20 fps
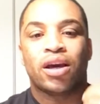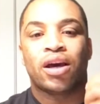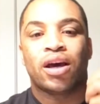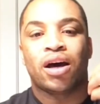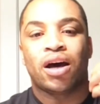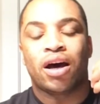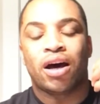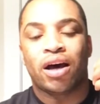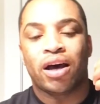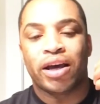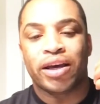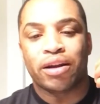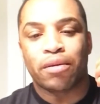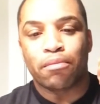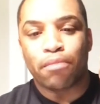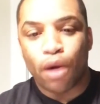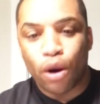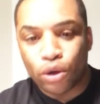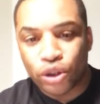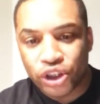an
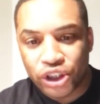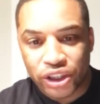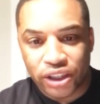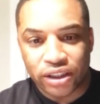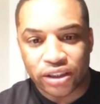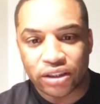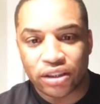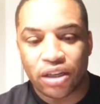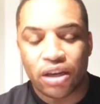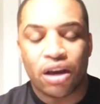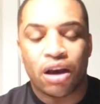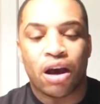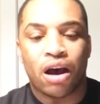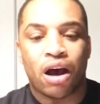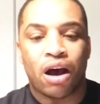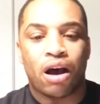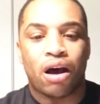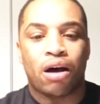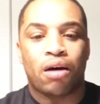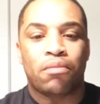emotion
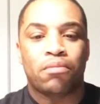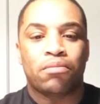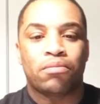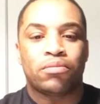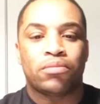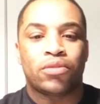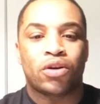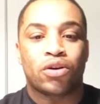or